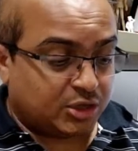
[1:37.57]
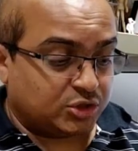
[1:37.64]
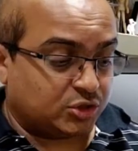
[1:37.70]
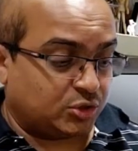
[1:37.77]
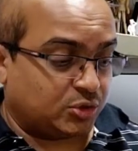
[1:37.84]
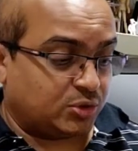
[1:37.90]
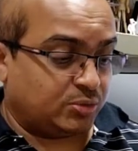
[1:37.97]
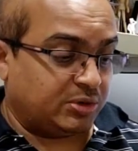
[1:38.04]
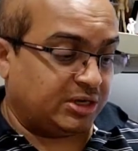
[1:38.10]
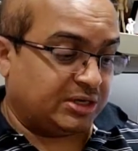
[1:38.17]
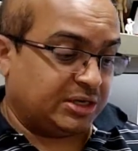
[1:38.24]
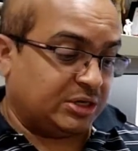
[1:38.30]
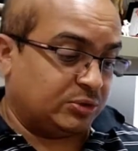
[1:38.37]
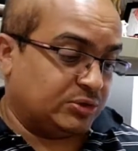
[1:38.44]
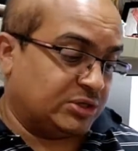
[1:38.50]
So
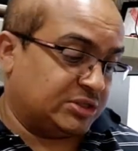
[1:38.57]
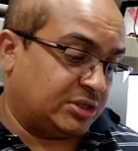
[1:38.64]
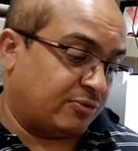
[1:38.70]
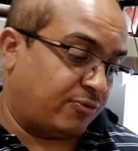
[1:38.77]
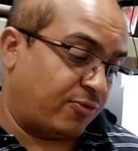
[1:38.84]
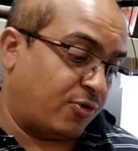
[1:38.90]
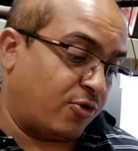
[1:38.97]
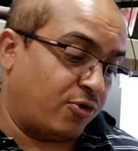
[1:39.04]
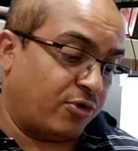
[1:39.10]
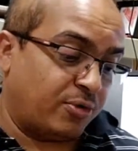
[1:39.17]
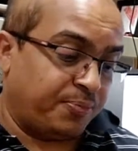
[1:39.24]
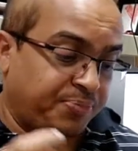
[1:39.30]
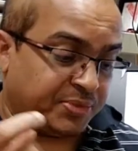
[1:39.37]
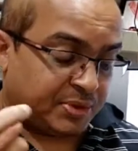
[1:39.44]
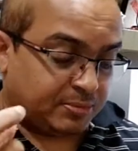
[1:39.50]
it uses the phone